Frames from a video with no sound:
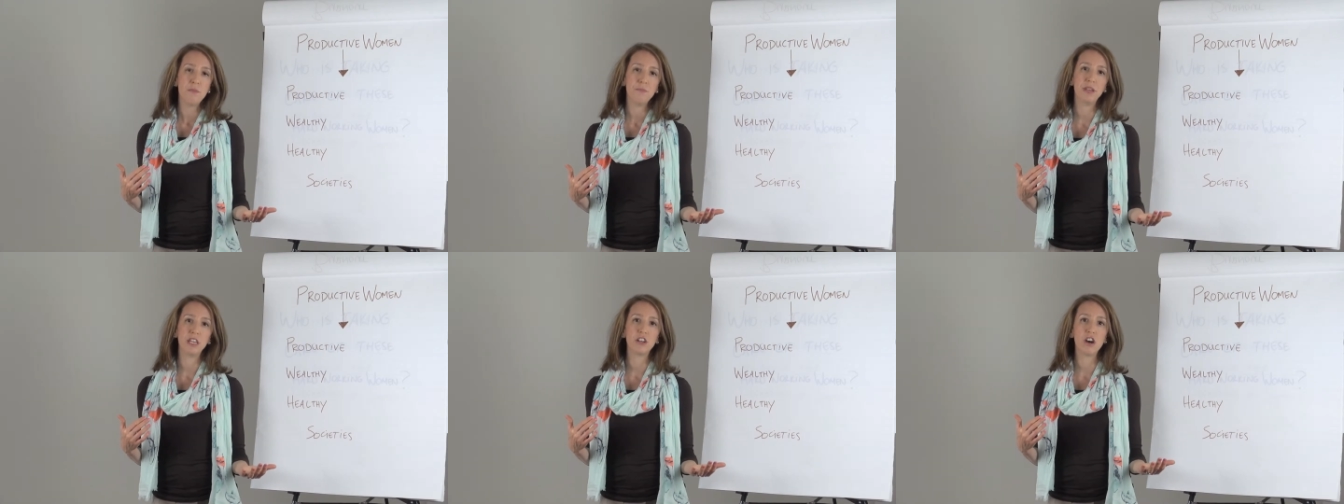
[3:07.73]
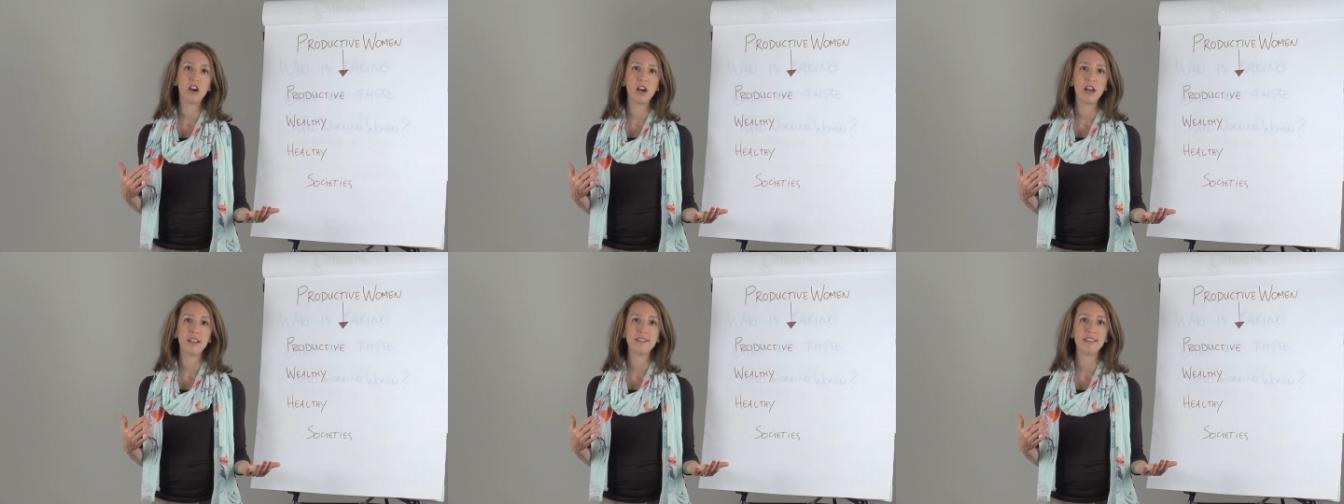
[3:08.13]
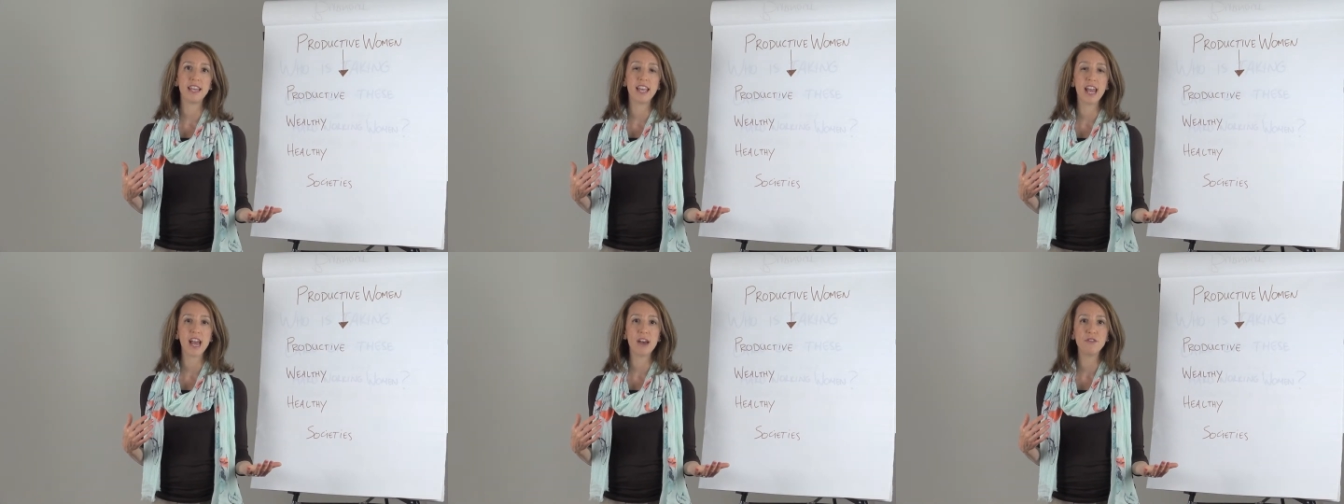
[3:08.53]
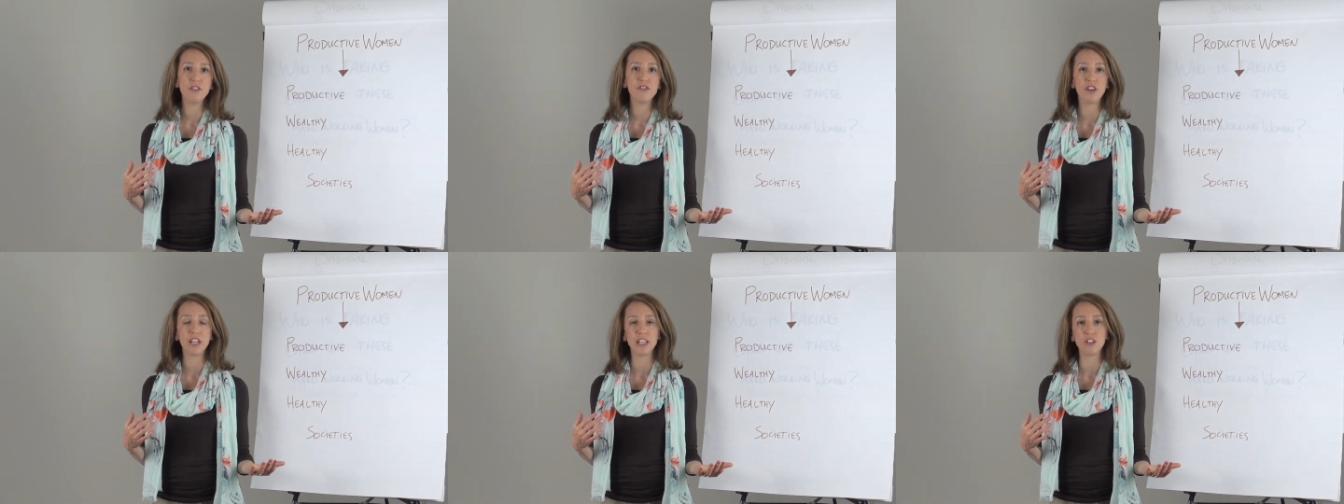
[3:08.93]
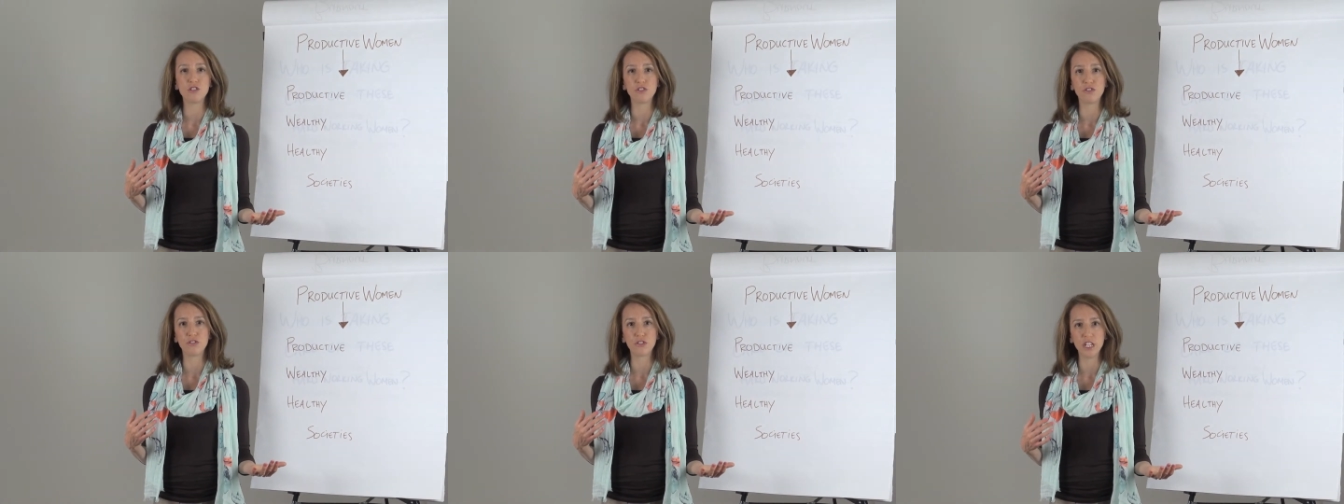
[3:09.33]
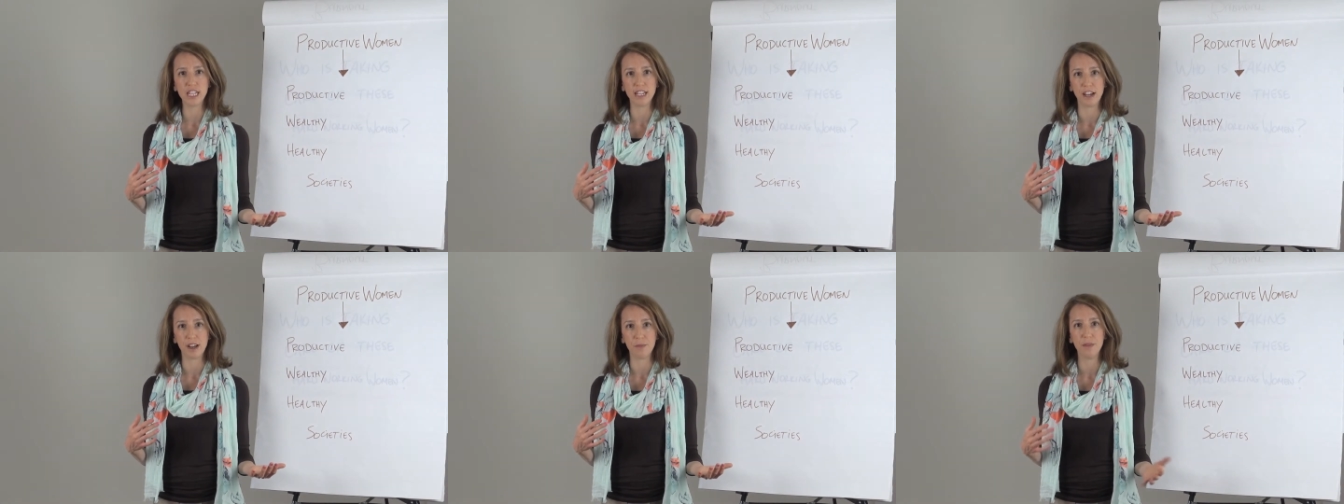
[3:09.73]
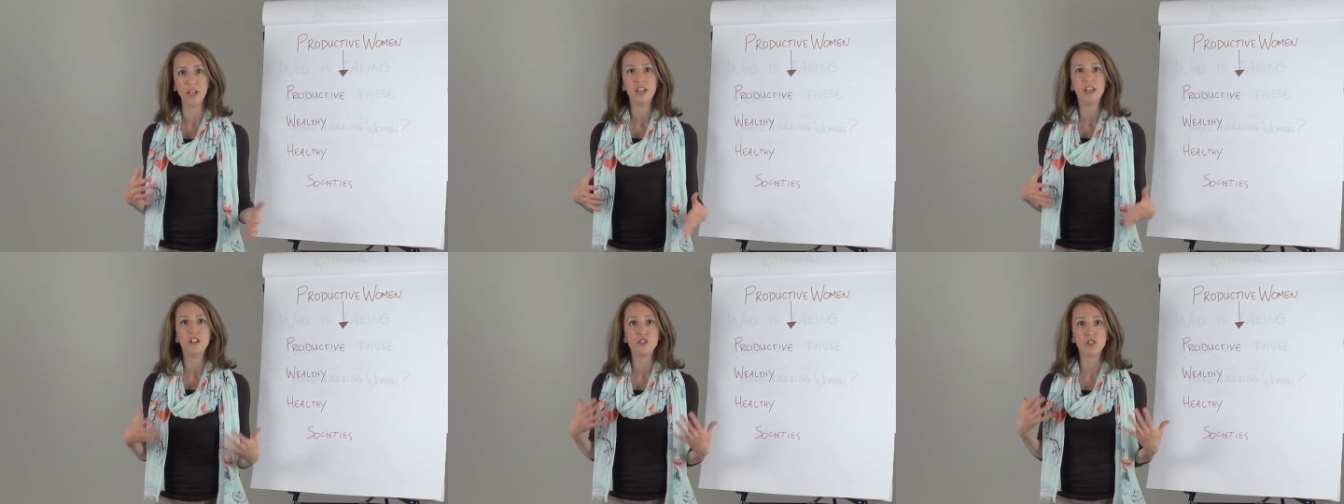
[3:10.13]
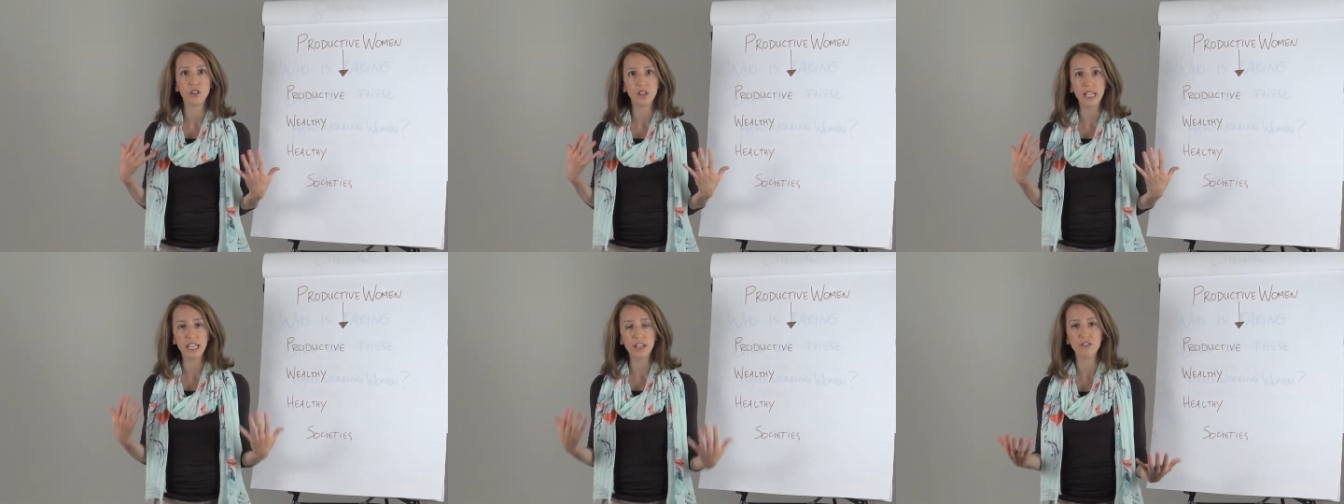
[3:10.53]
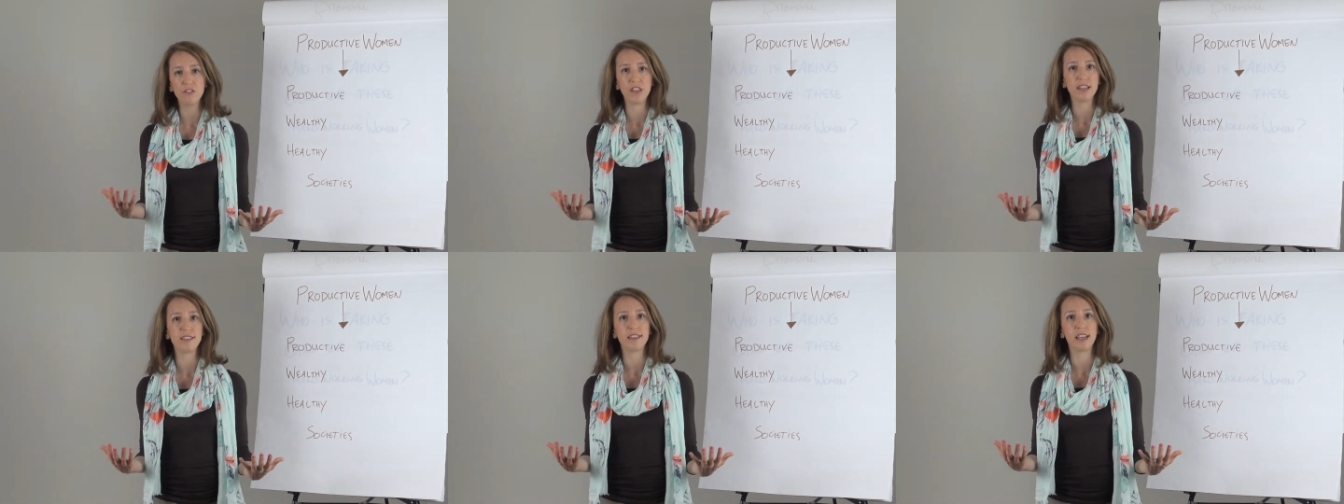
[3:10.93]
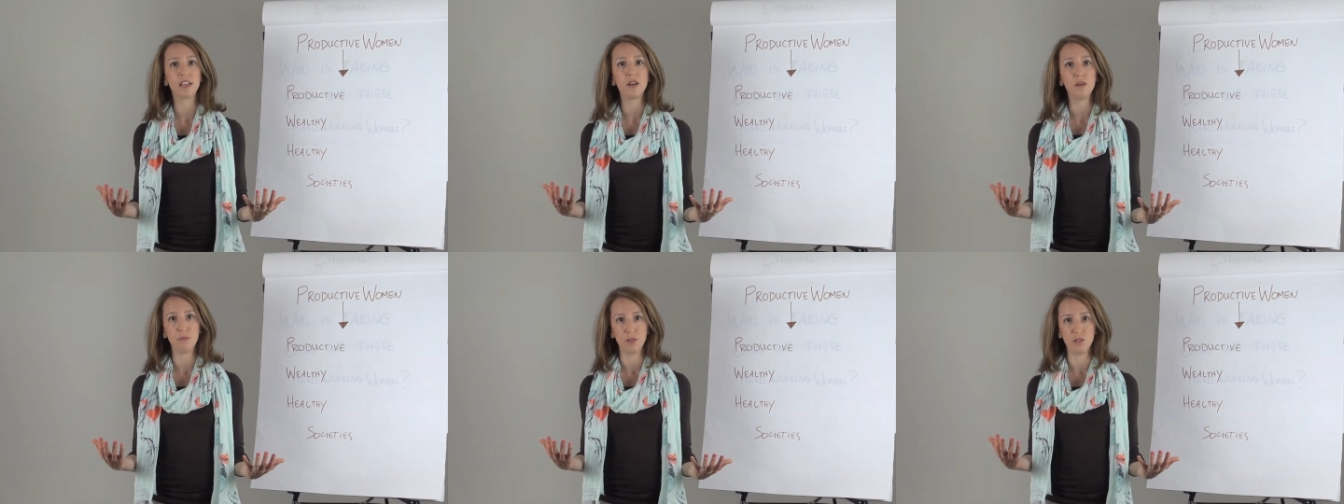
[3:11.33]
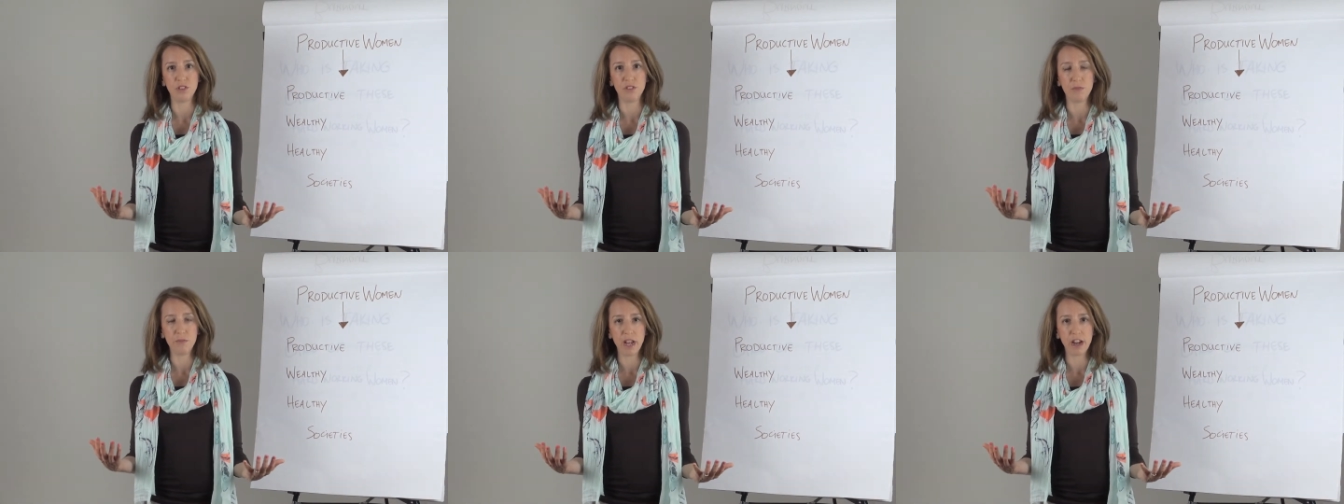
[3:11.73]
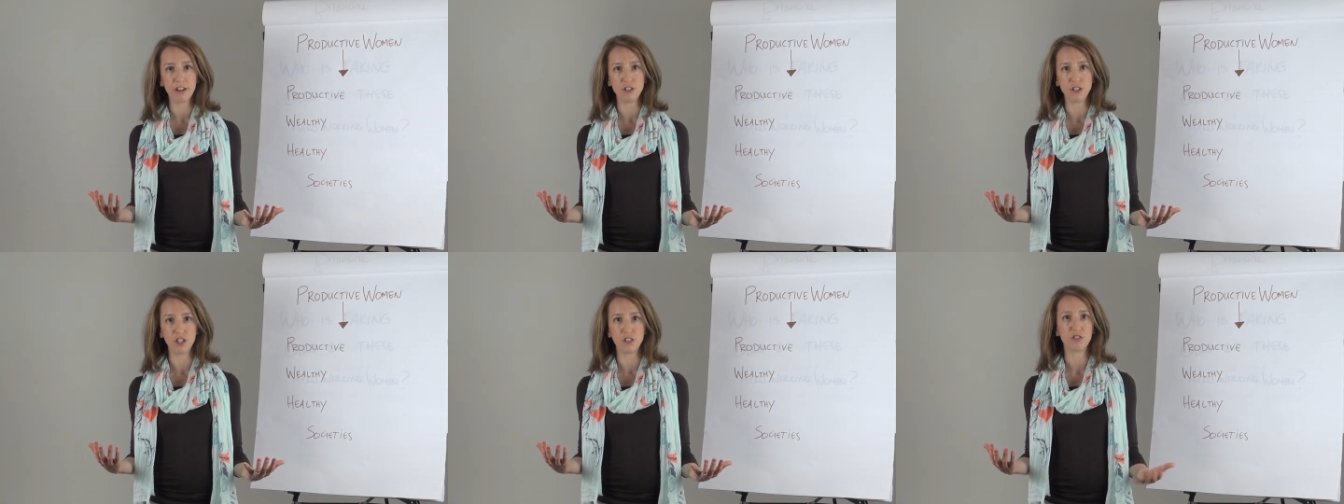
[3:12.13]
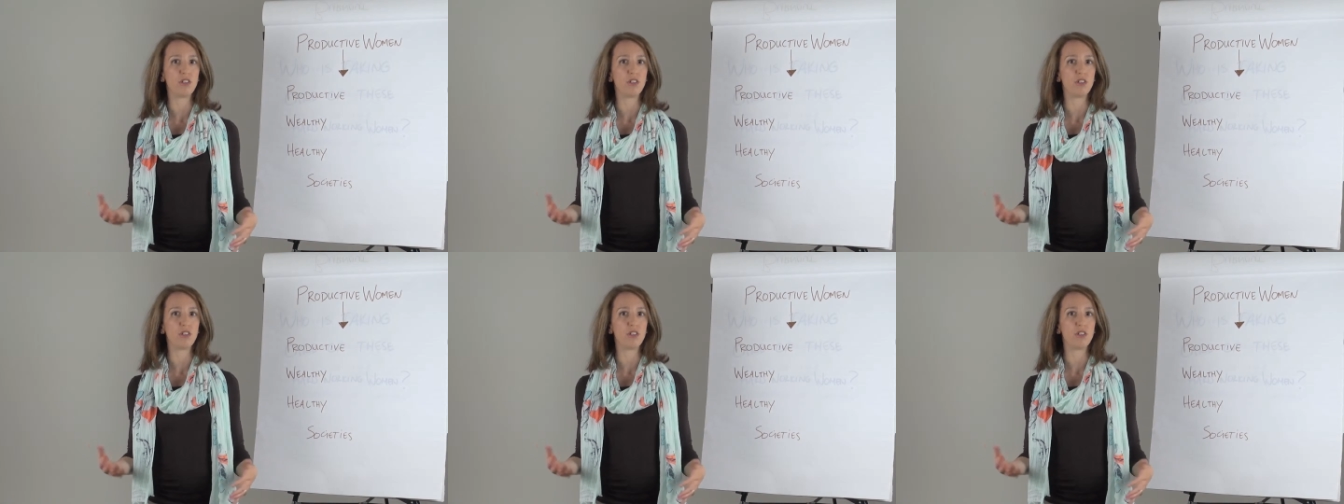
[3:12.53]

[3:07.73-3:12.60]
because they have the financial freedom to leave things like abusive marriages.